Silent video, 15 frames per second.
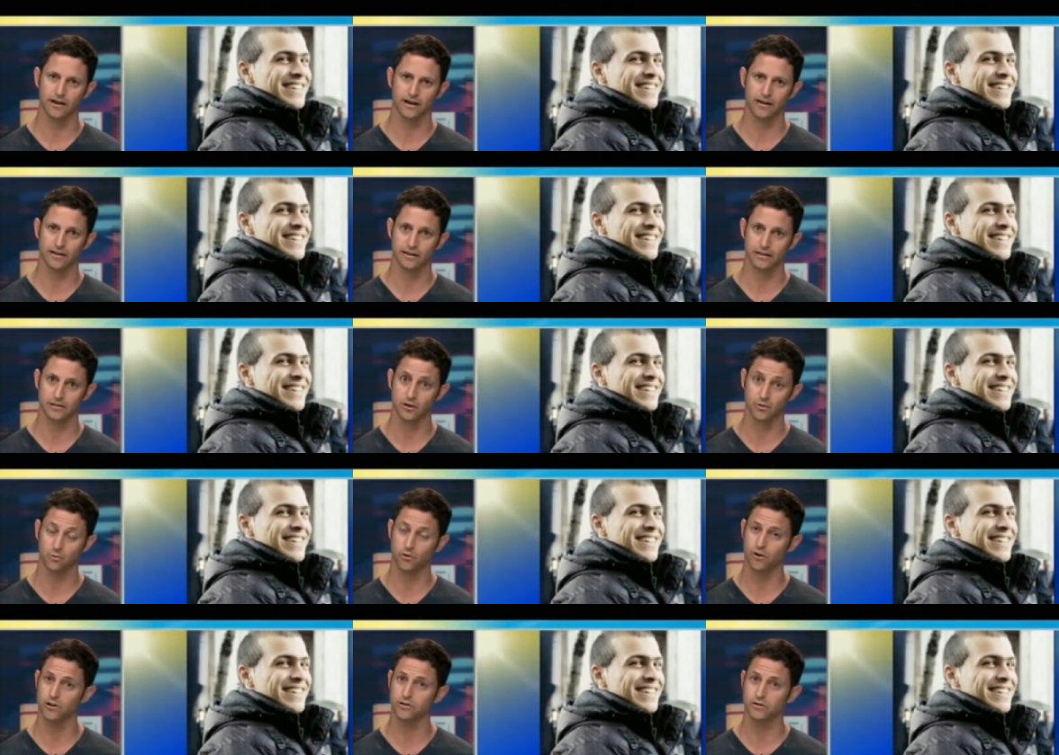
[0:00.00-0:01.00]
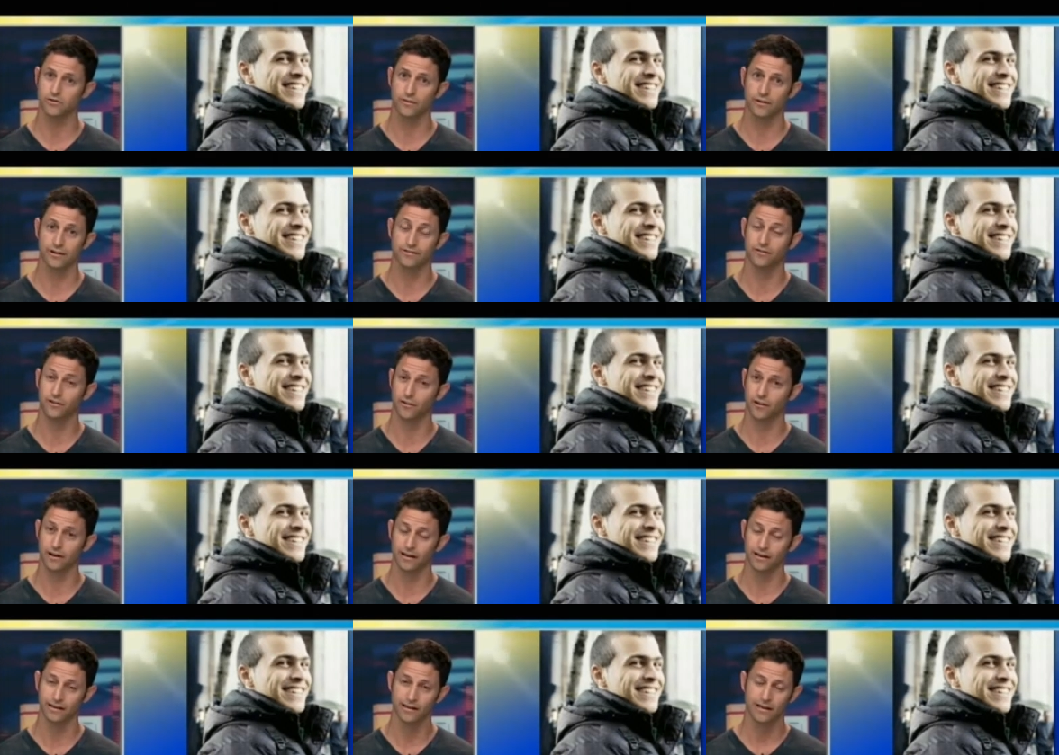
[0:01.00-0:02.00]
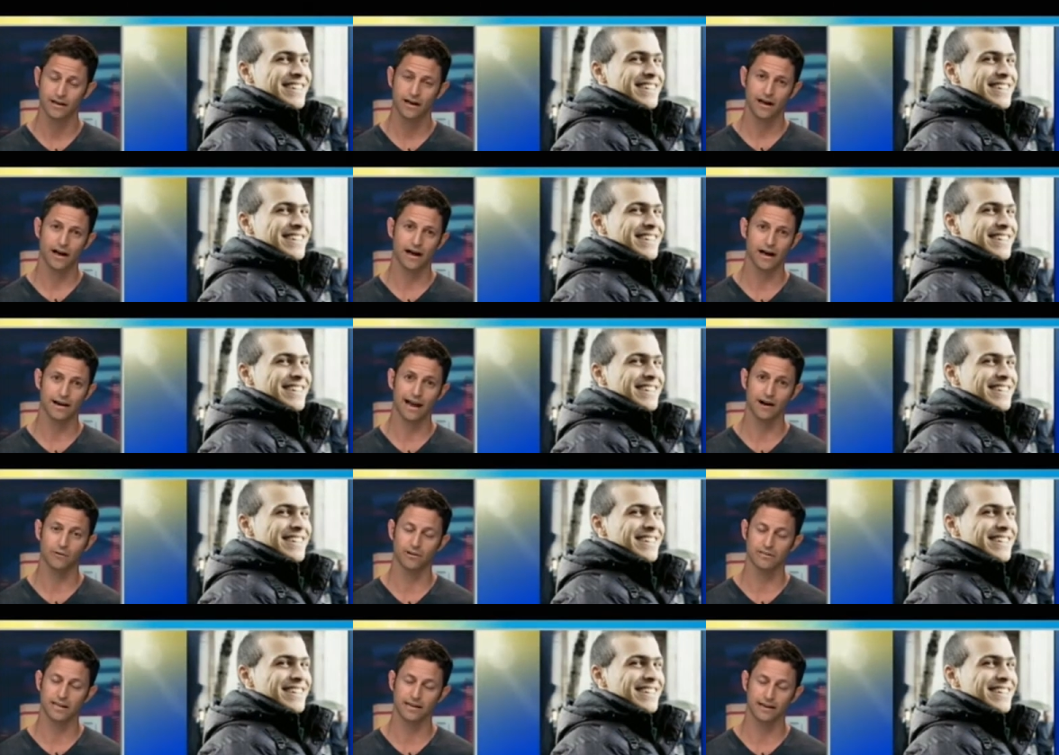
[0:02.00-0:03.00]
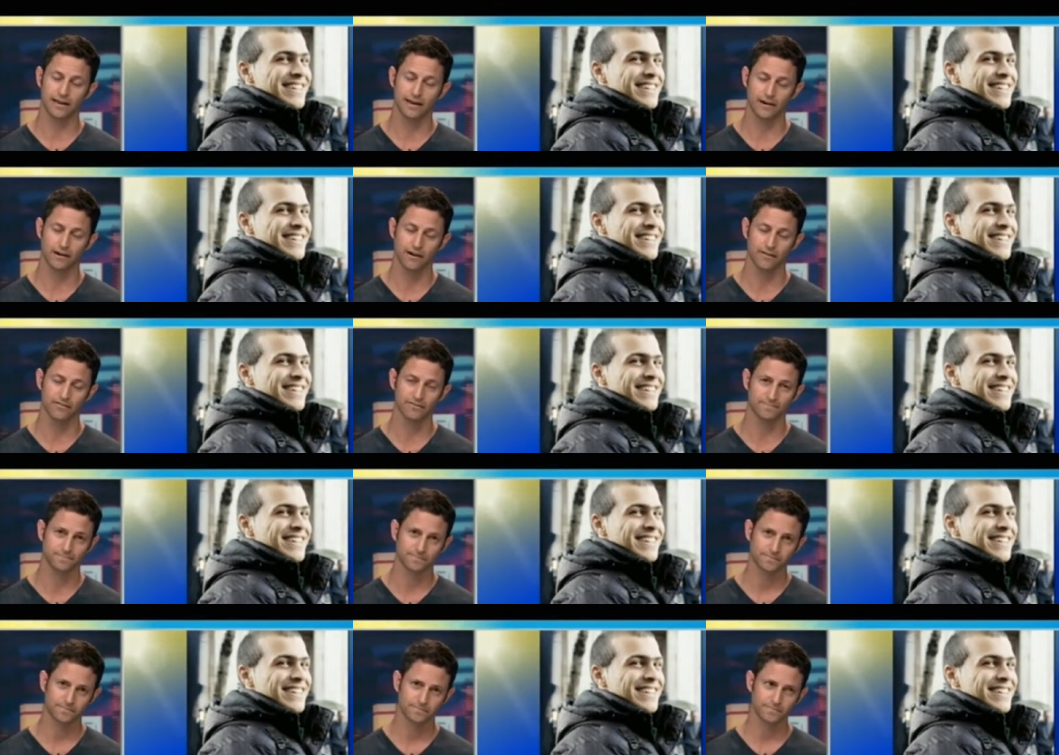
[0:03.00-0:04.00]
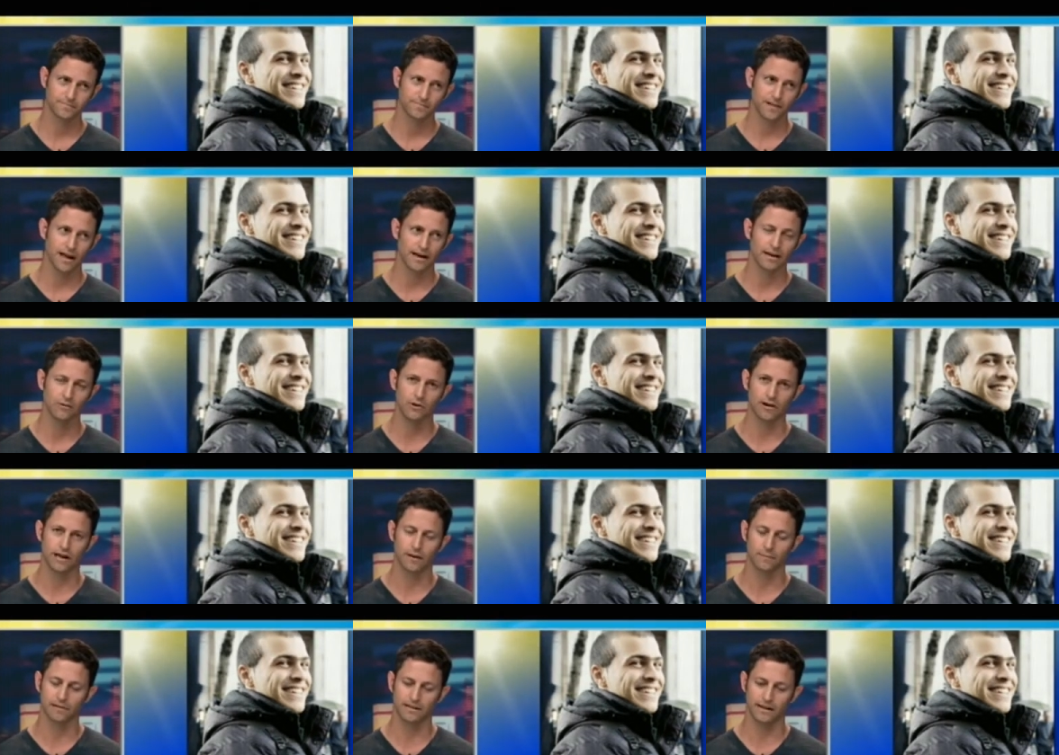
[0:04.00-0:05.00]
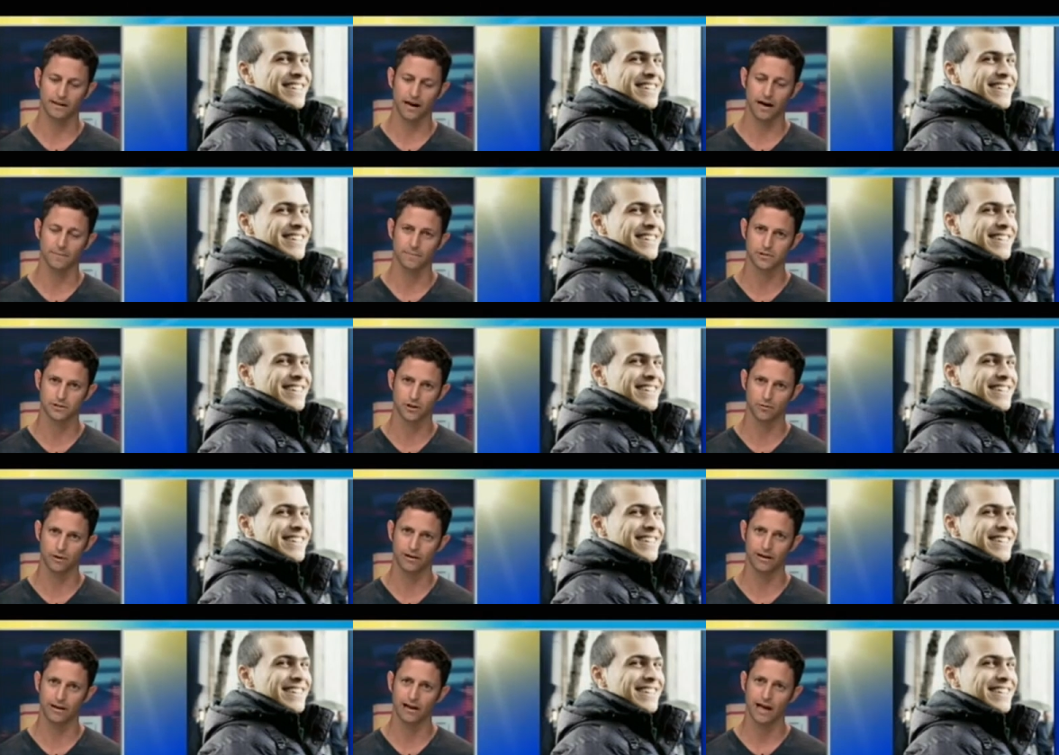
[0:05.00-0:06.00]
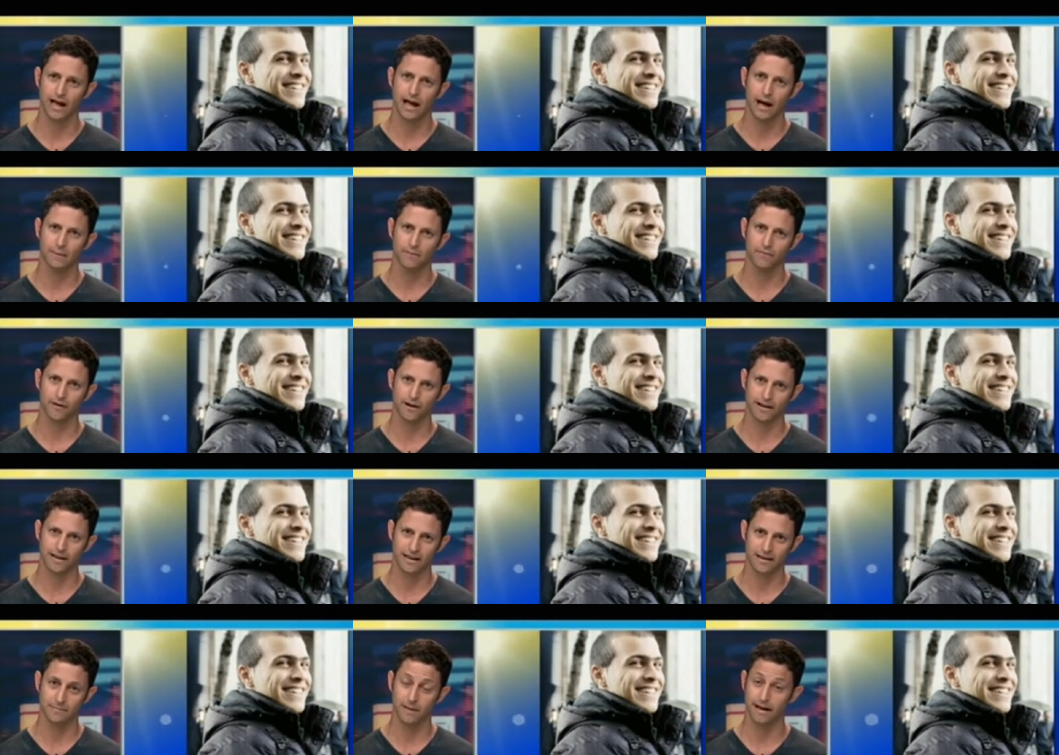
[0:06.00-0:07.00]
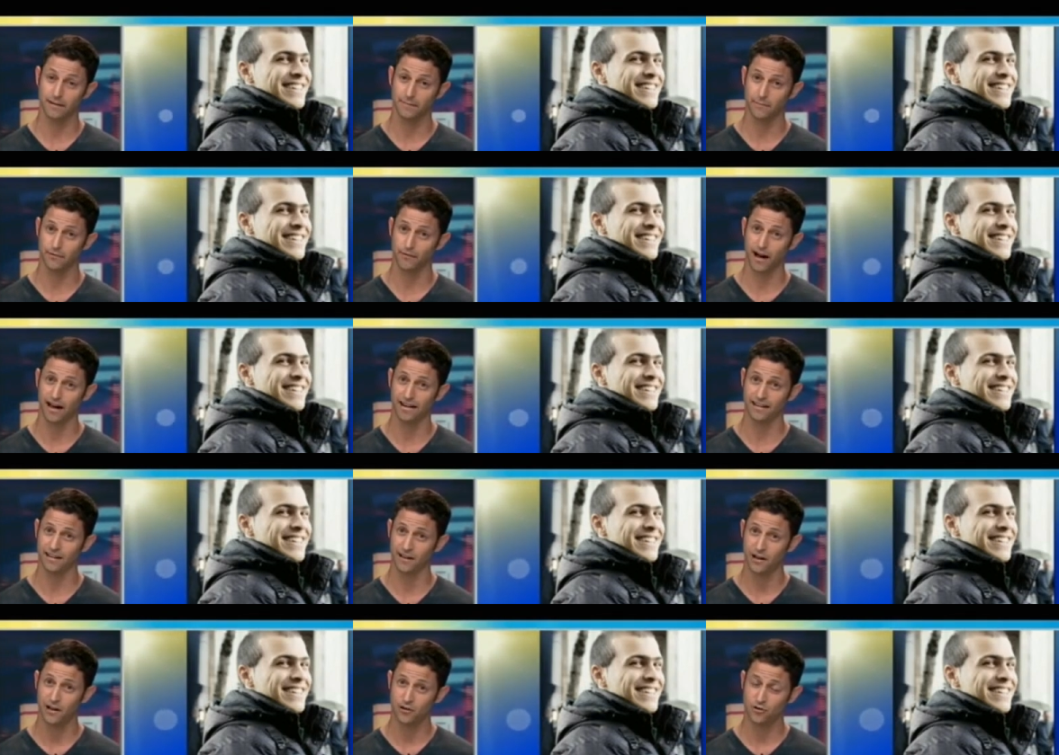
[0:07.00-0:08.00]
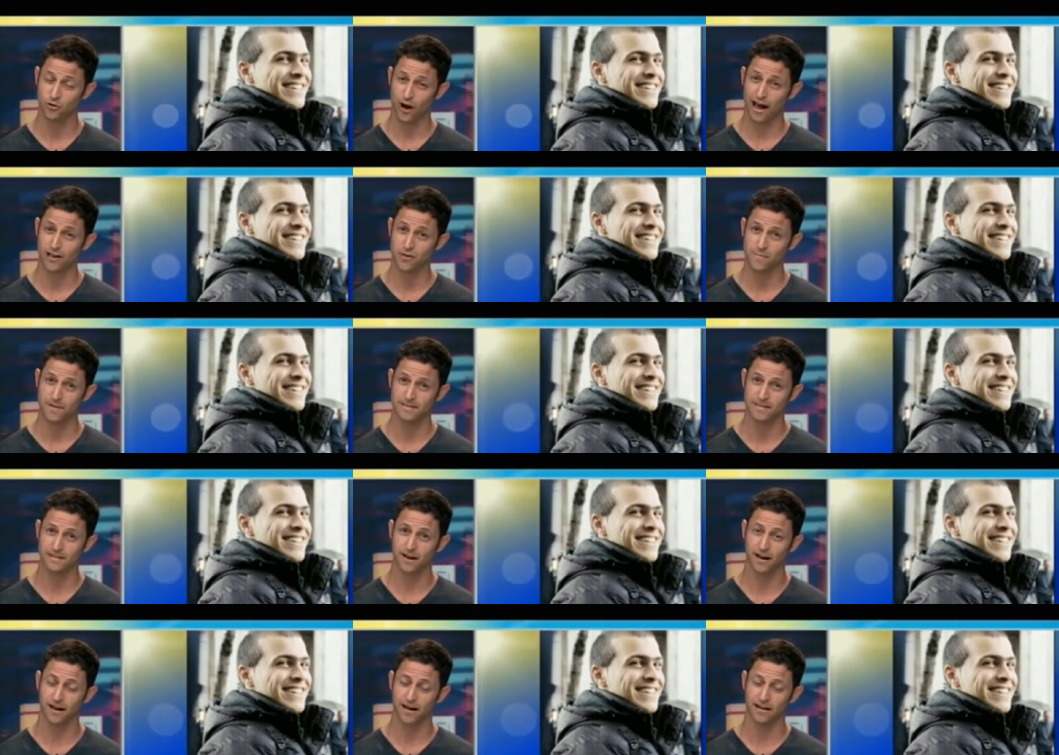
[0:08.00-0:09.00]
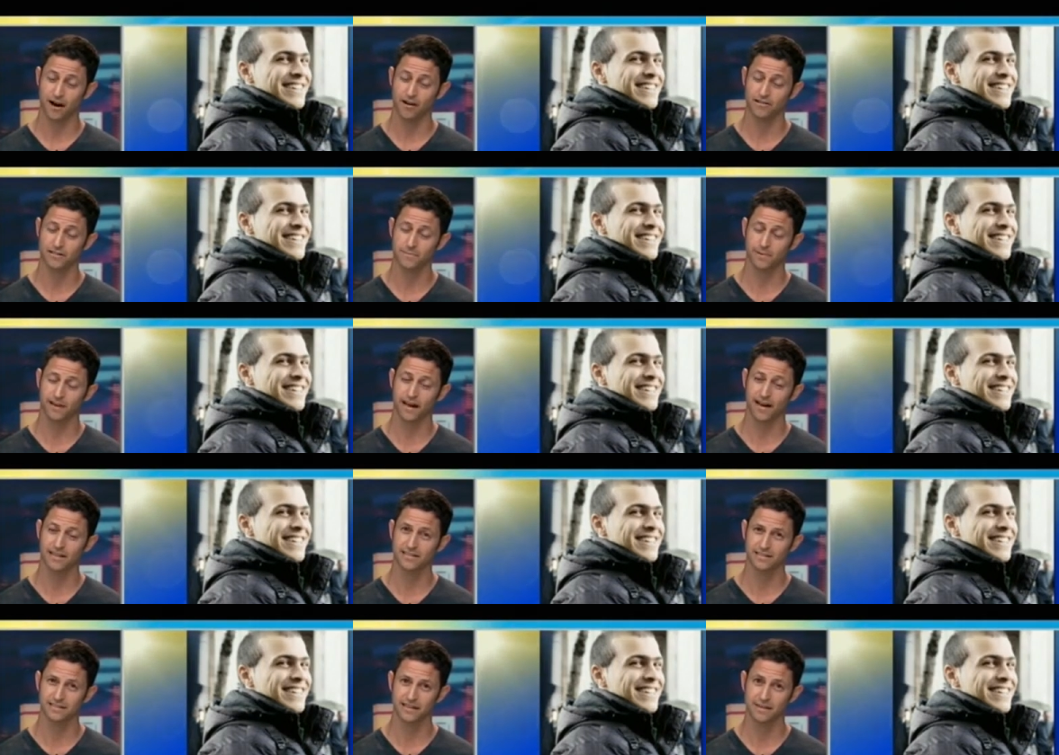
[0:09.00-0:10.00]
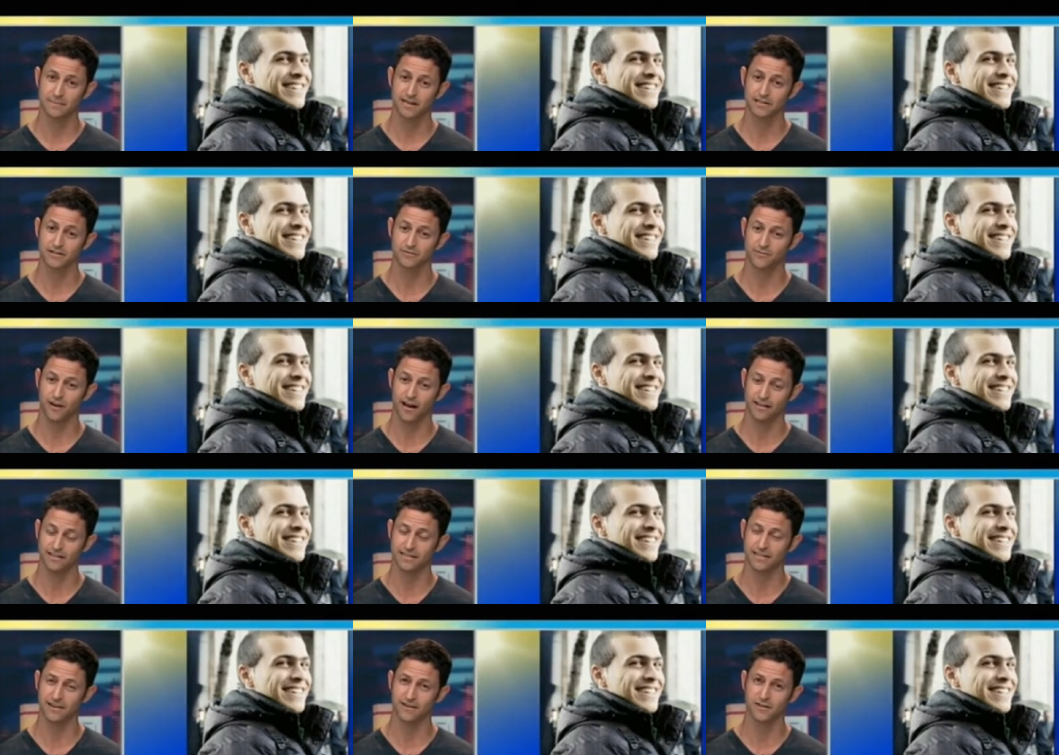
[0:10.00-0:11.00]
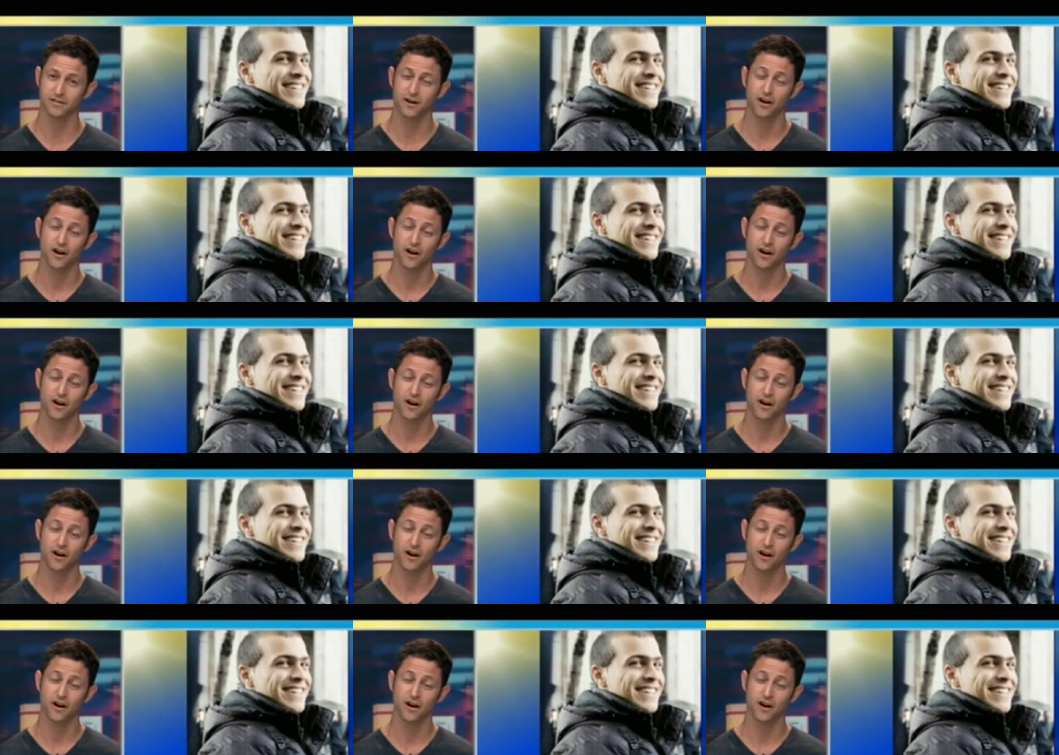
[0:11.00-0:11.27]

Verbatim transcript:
Speaker 1: he, in his own words, is very dirty and not well taken care of. And he wanted to help clean it up, so we helped fund him by providing trash bins and, and art supplies. And him and his volunteers